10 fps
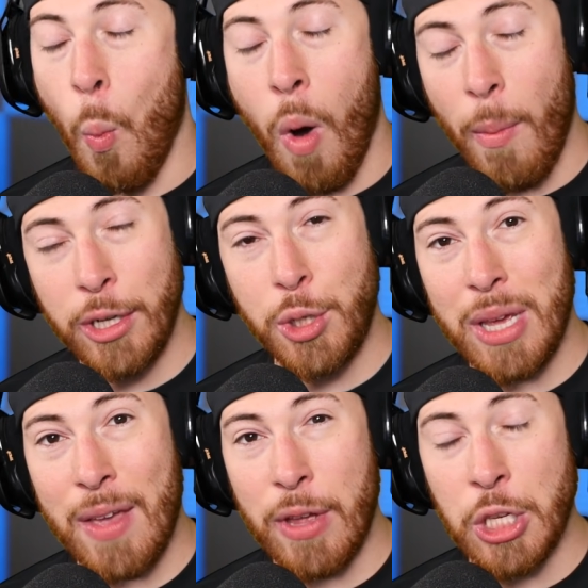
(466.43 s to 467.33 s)
what would you
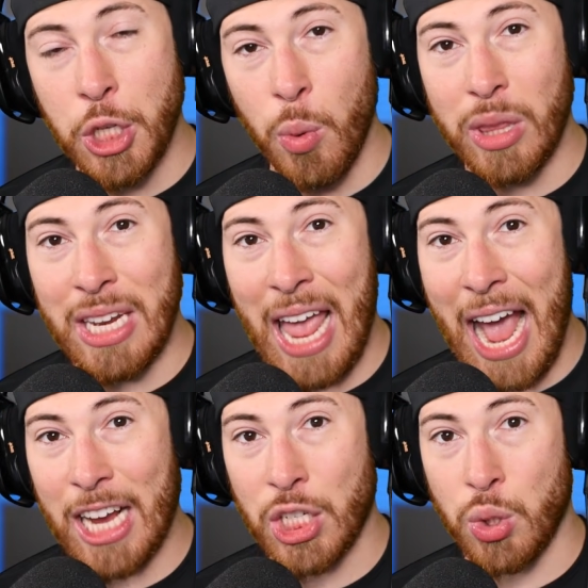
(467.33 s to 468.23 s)
even do with an
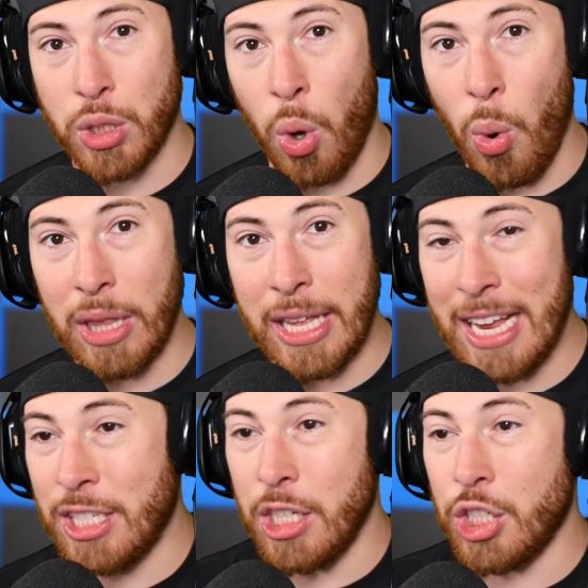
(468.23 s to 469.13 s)
extra toilet?
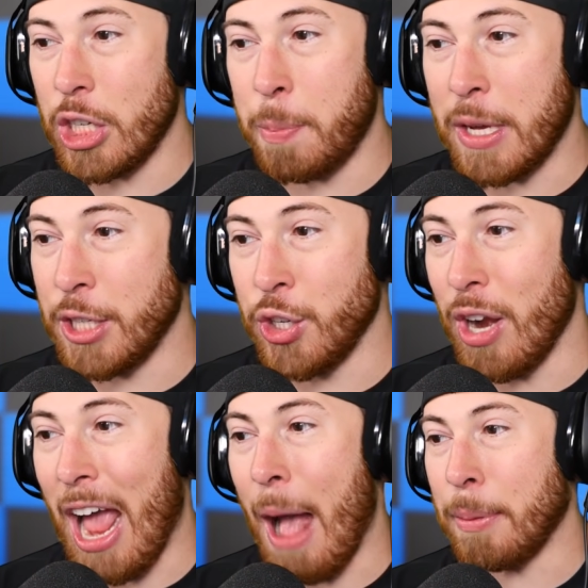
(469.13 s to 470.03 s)
Is this just because
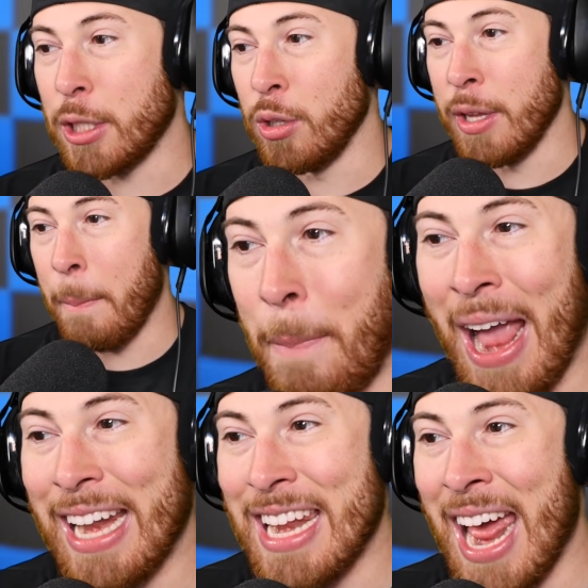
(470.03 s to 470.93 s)
you're absolutely
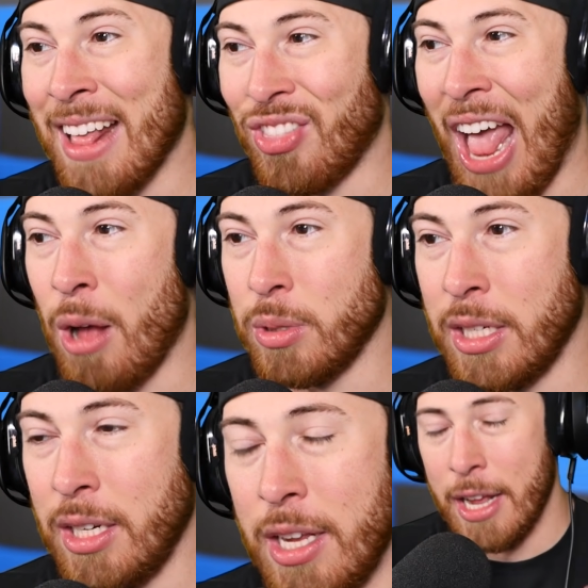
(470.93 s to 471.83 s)
petty
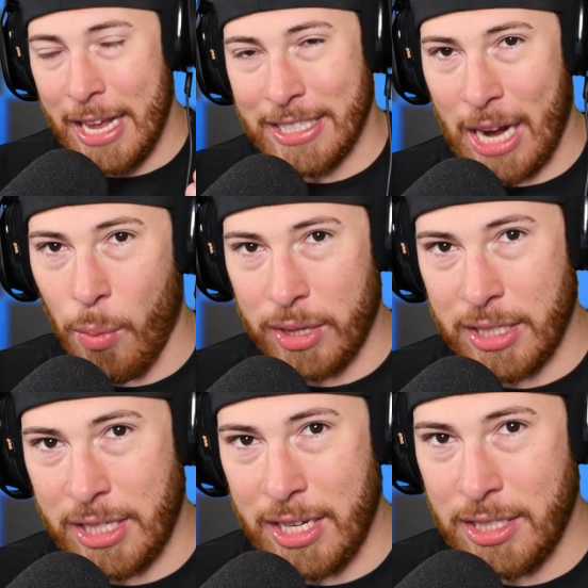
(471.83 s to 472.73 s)
9,000? Is that what
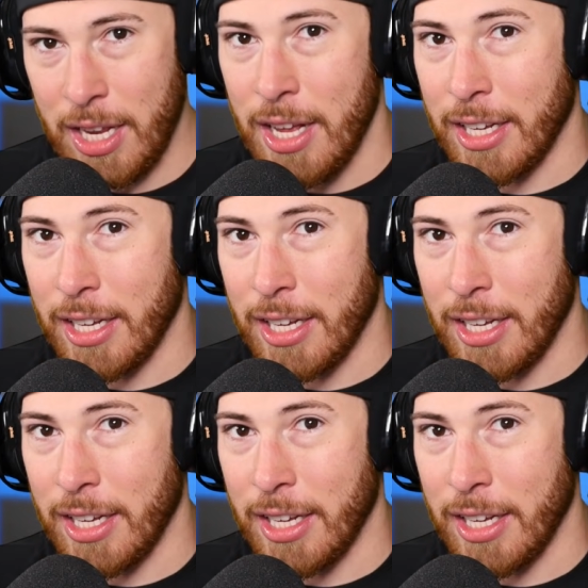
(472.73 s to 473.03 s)
this is?